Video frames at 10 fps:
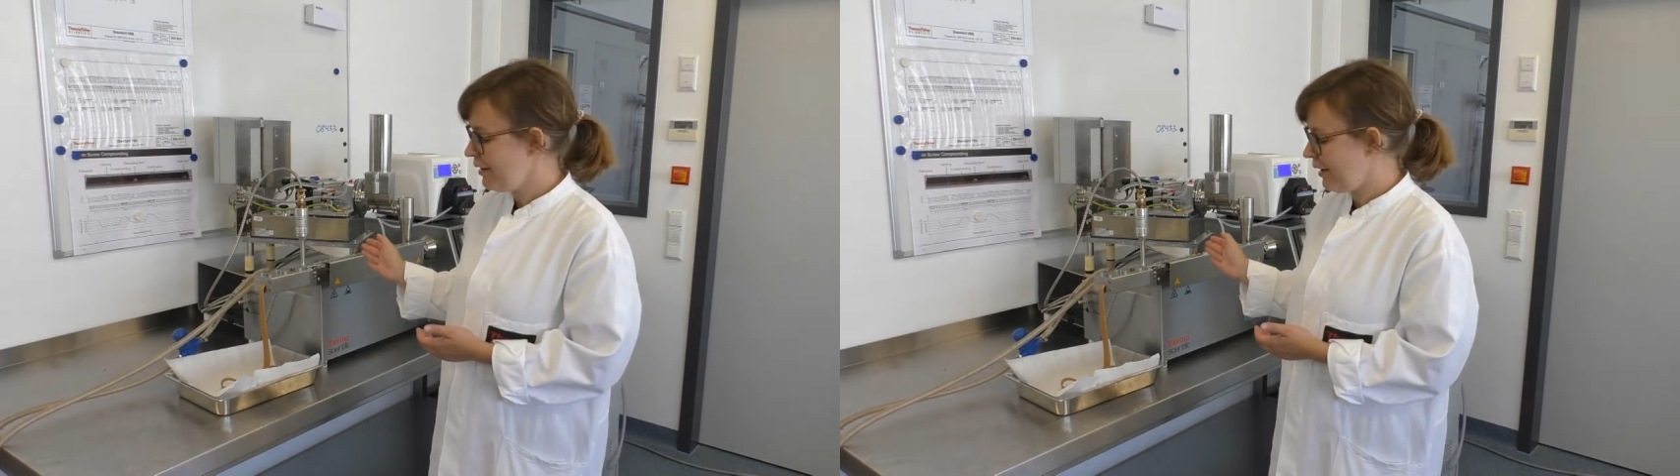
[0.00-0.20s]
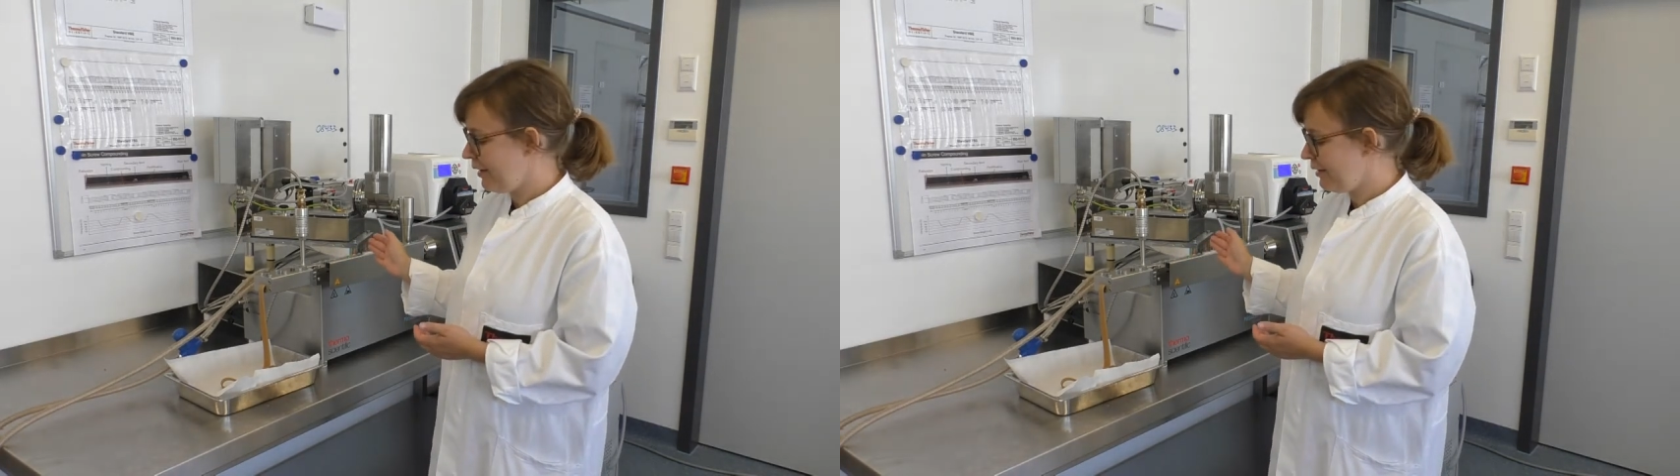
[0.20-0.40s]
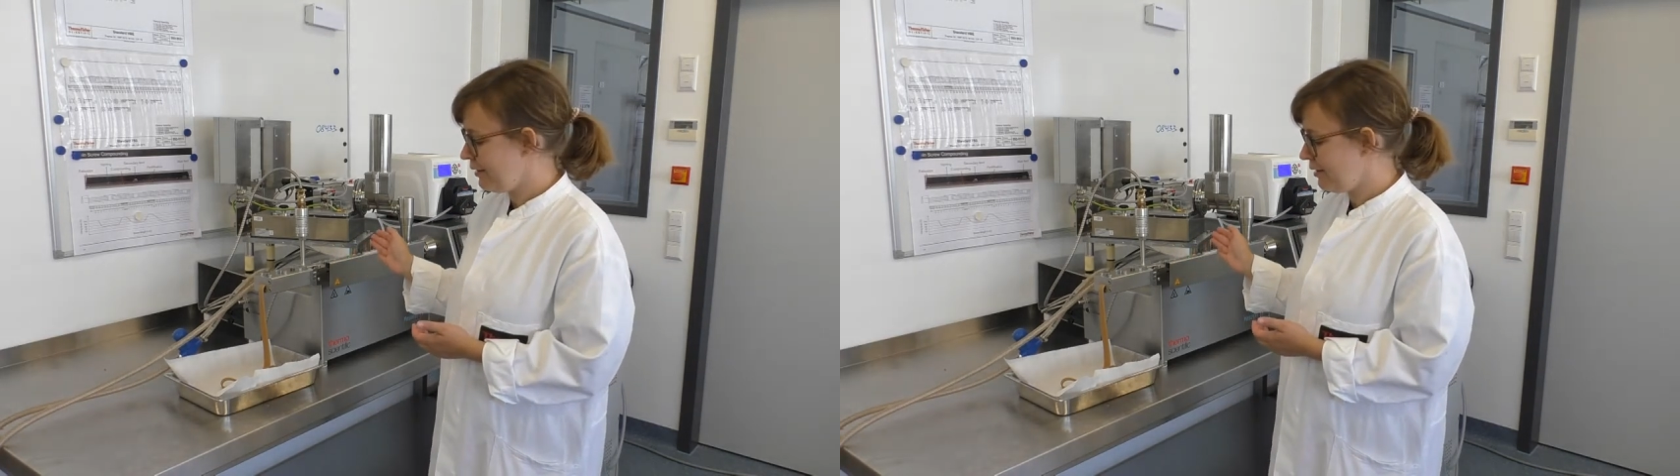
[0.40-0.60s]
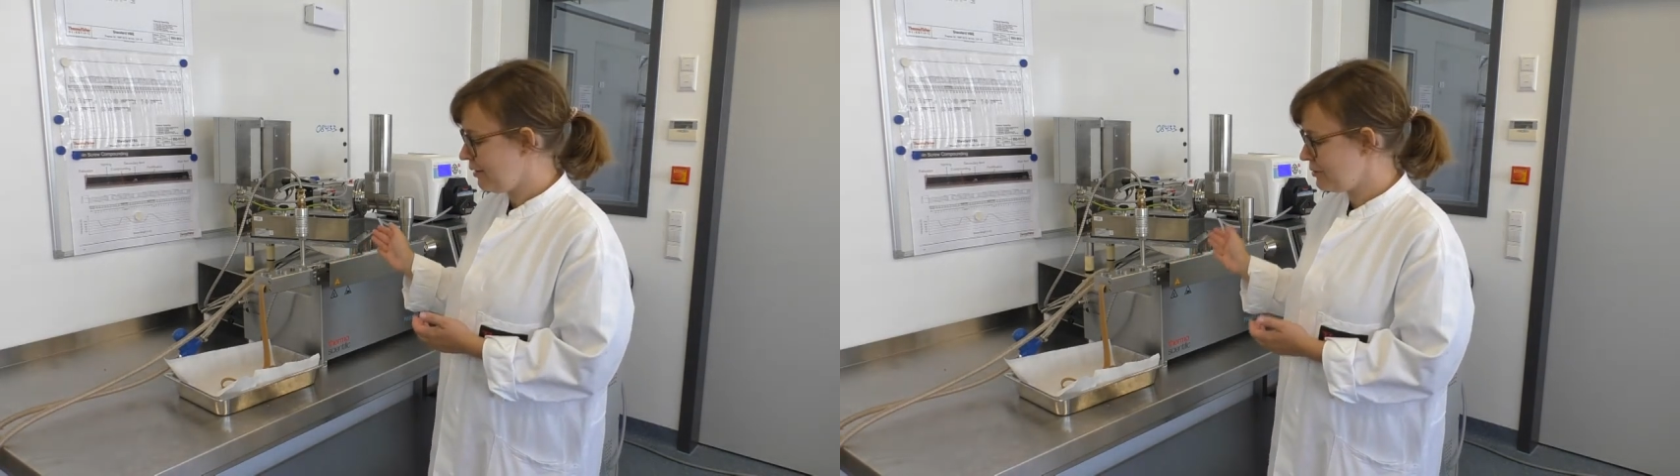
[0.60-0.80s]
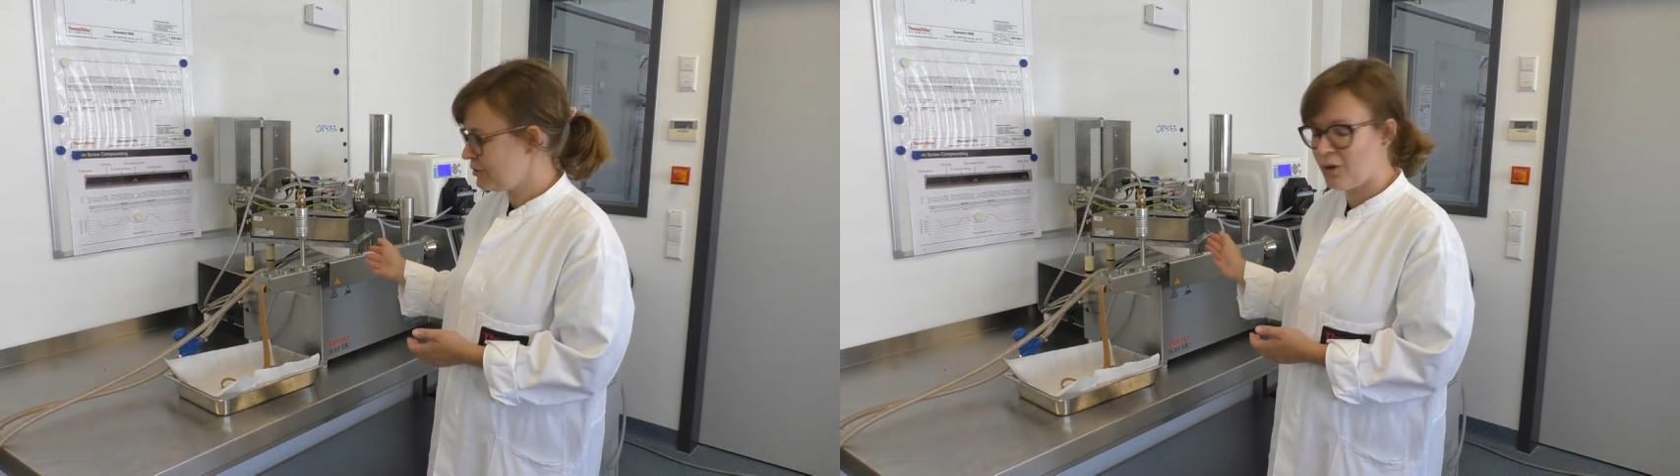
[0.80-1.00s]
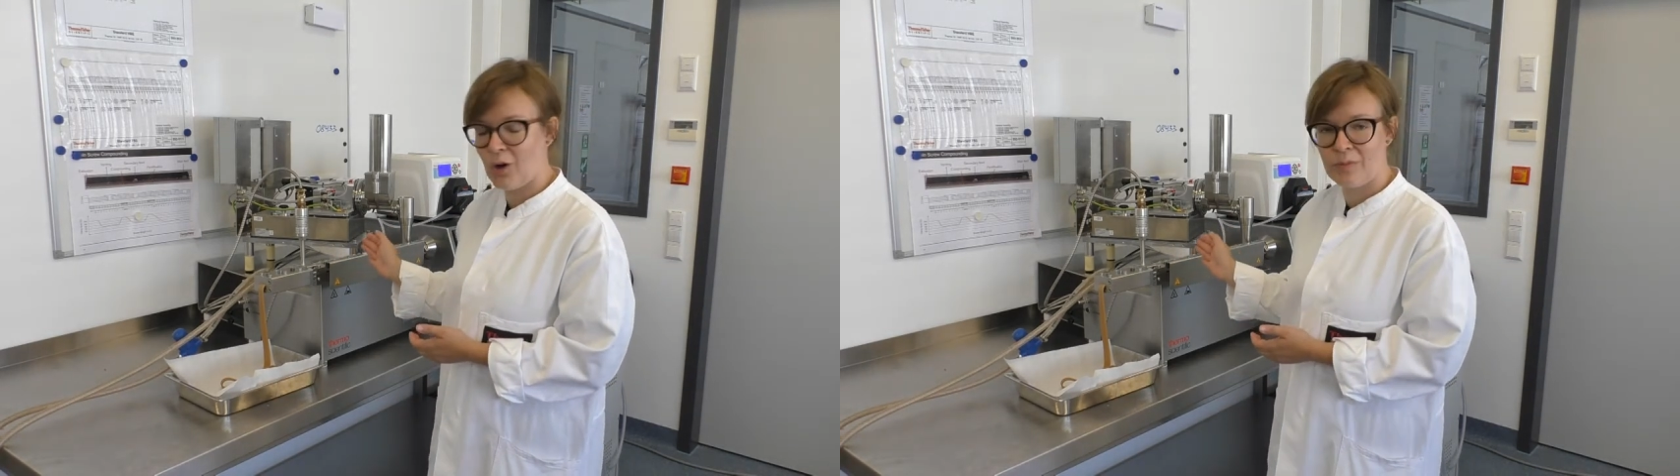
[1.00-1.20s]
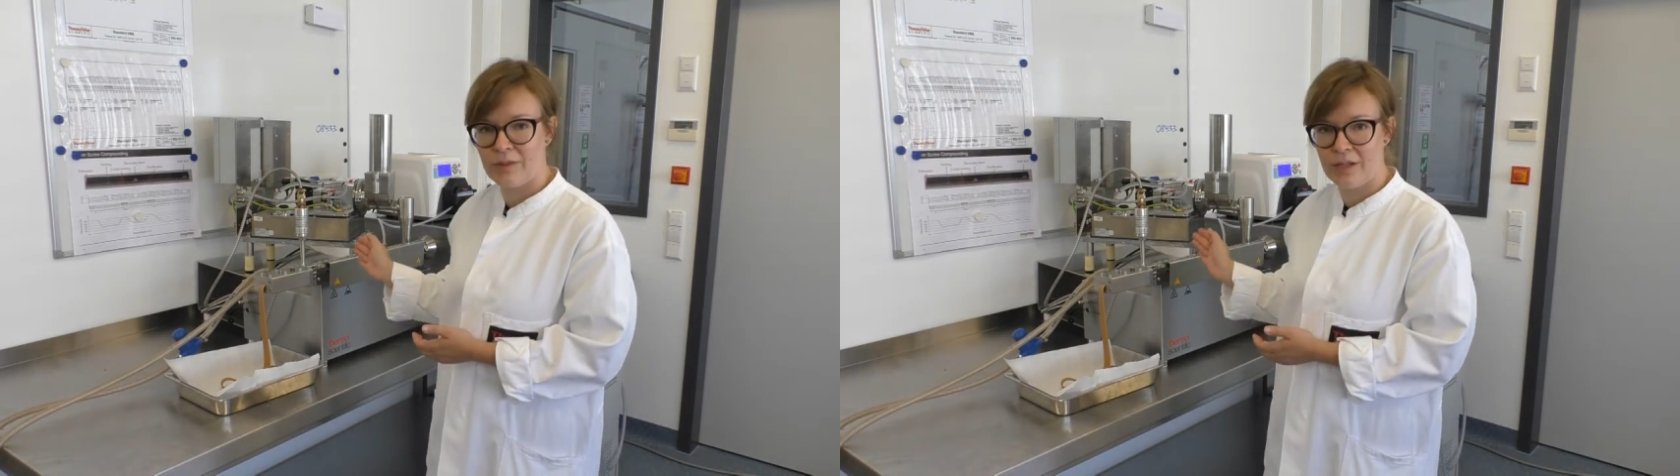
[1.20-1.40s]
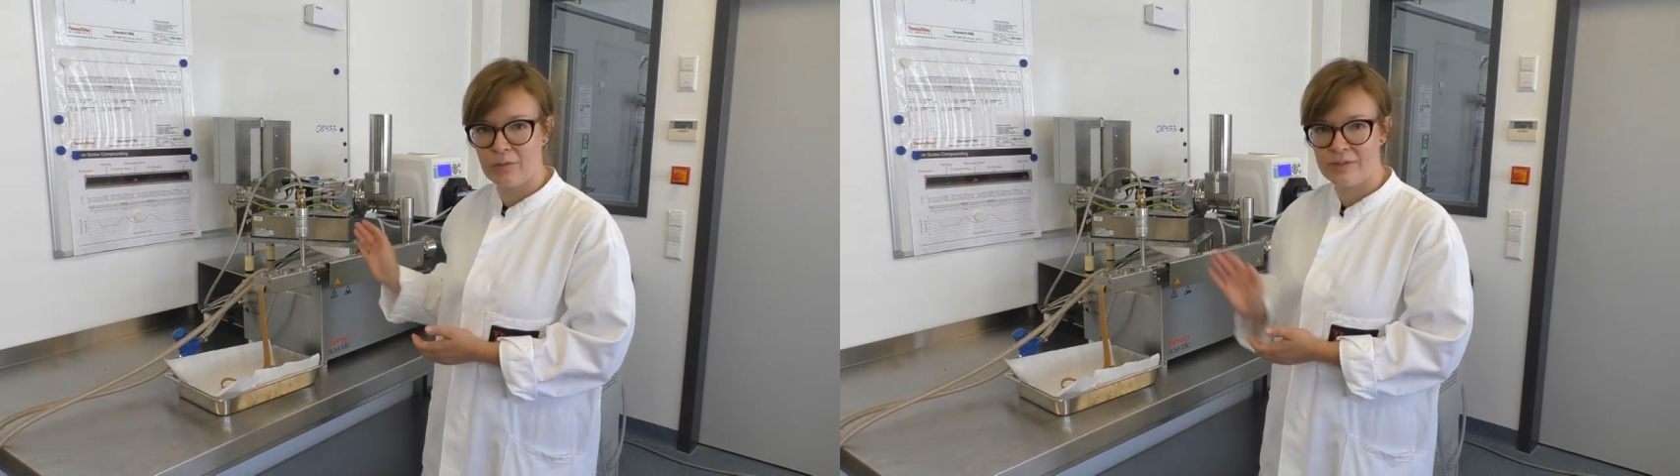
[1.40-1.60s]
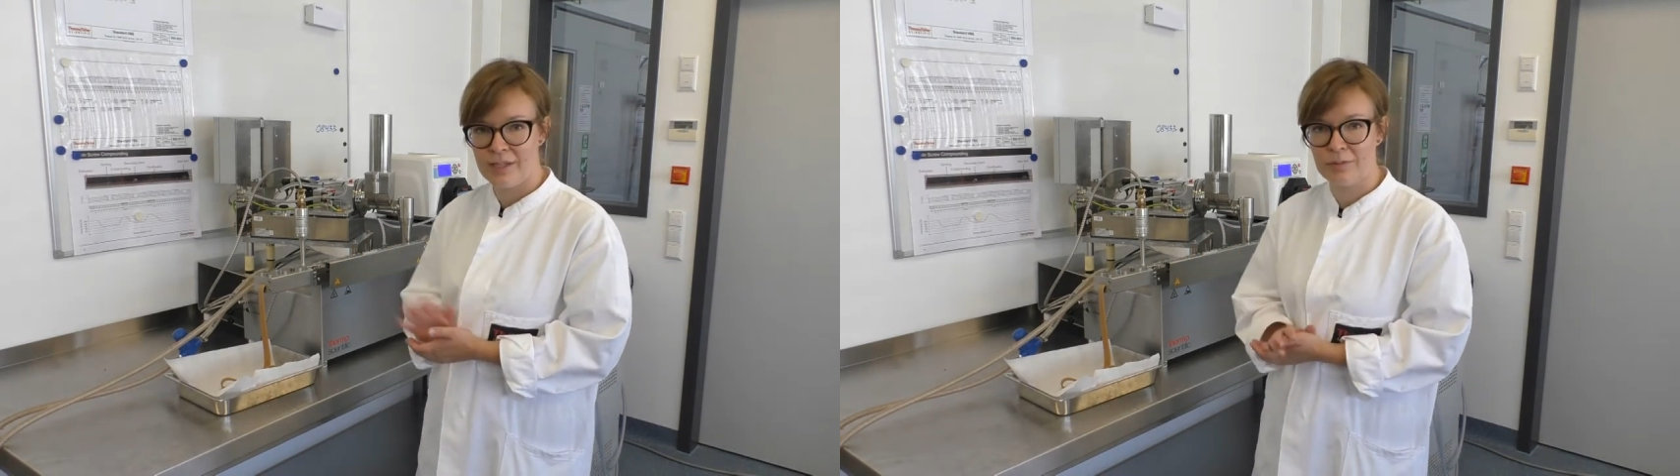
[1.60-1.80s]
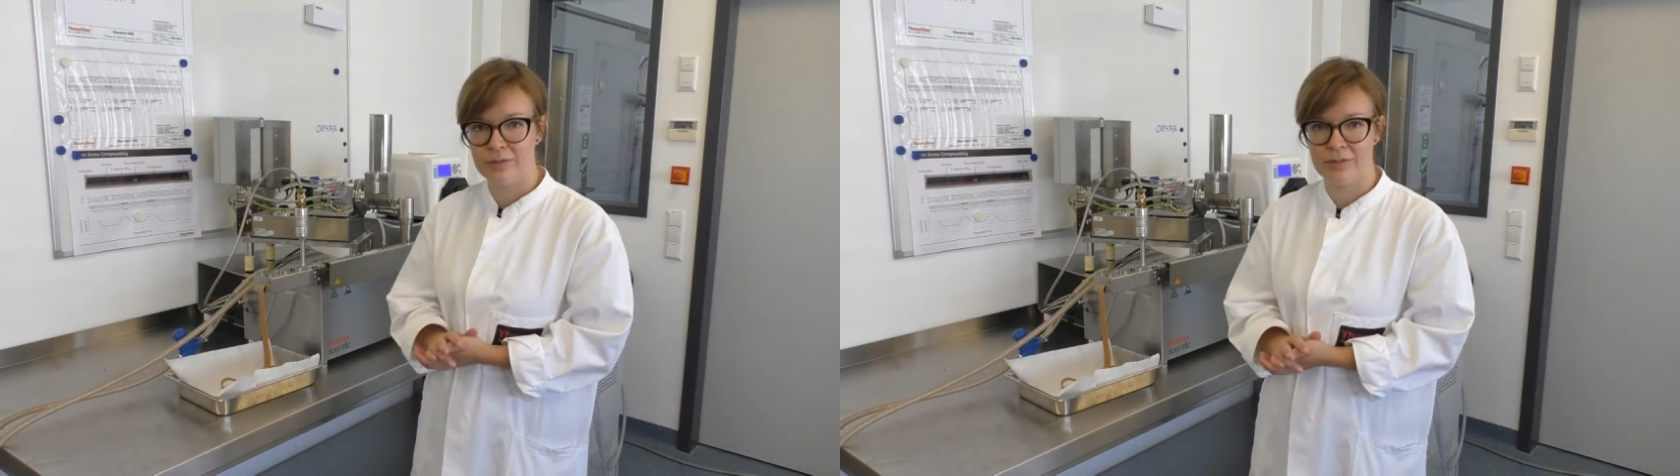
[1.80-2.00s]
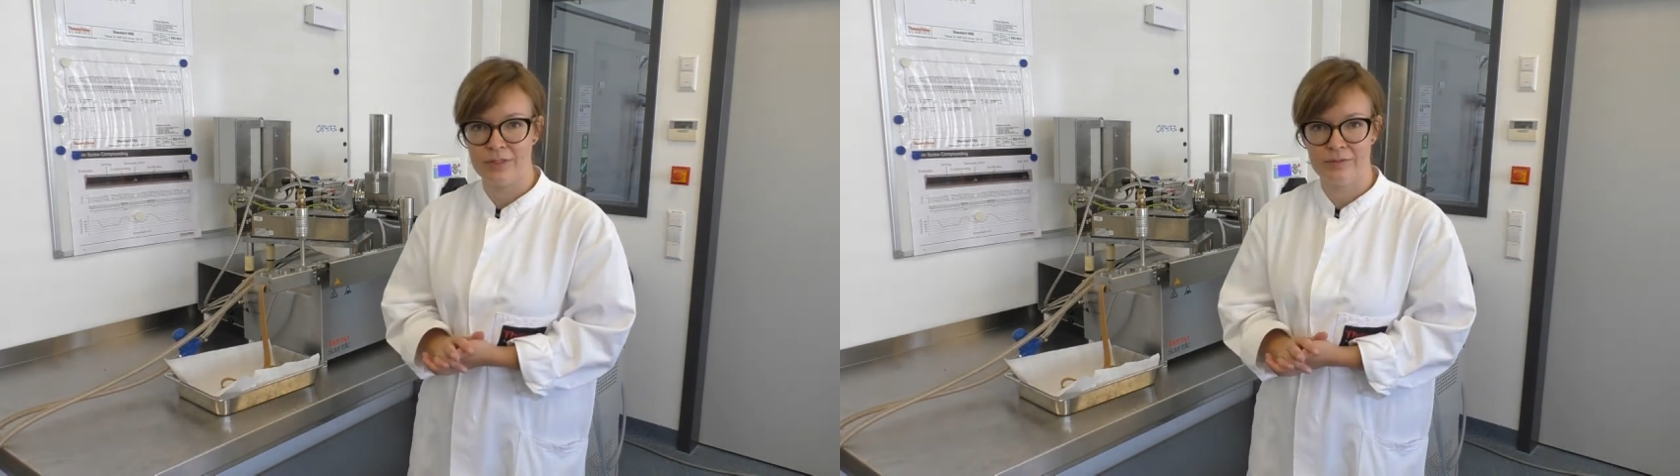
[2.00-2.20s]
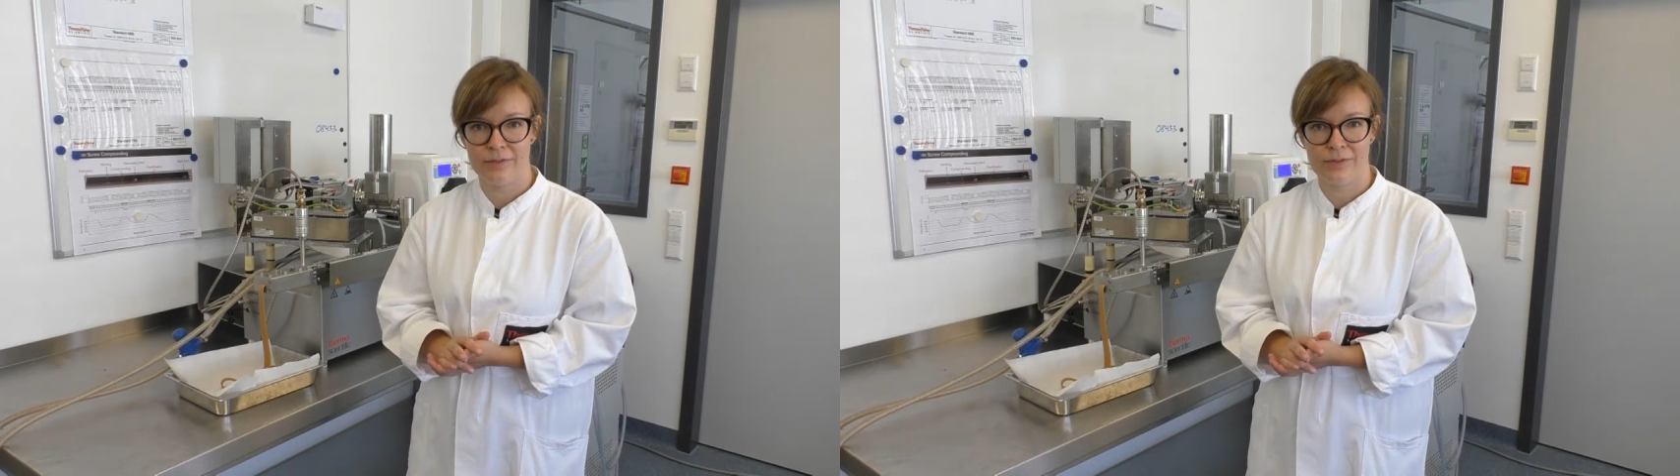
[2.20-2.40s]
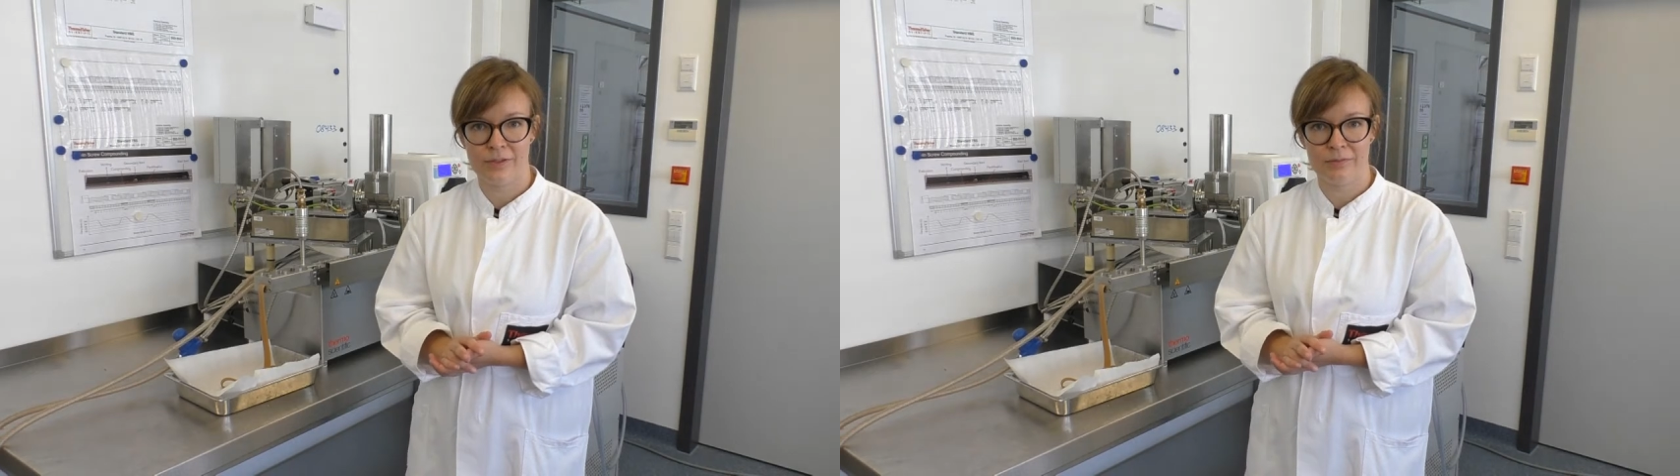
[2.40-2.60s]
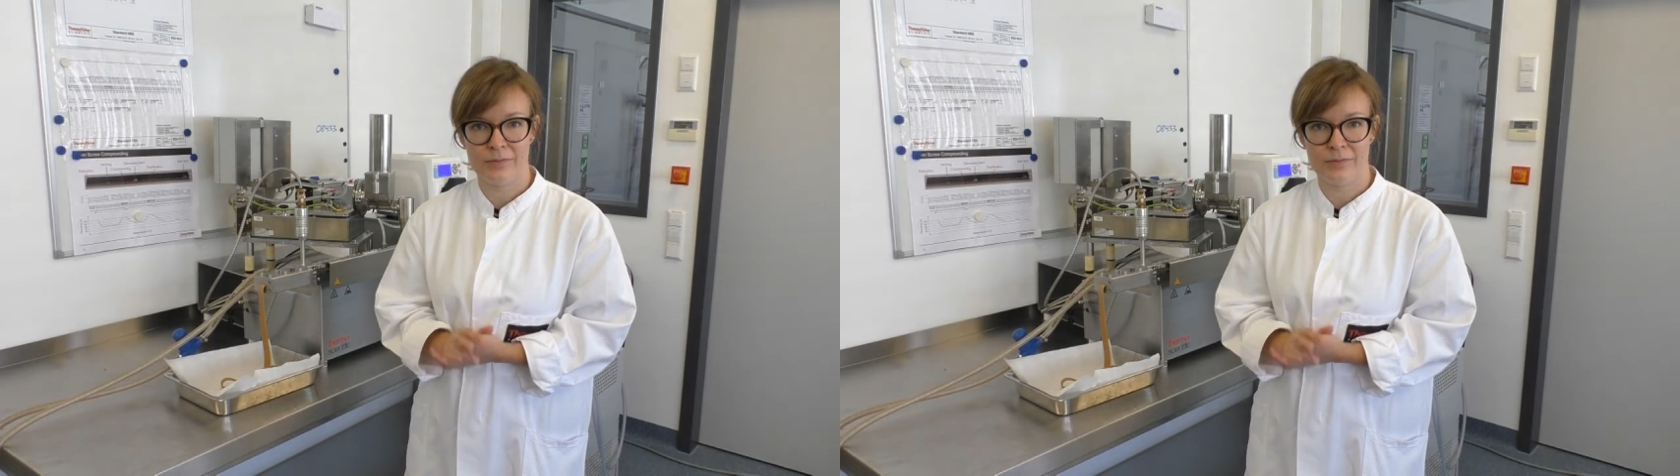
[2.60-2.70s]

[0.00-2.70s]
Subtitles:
I also hope that I was able to give you some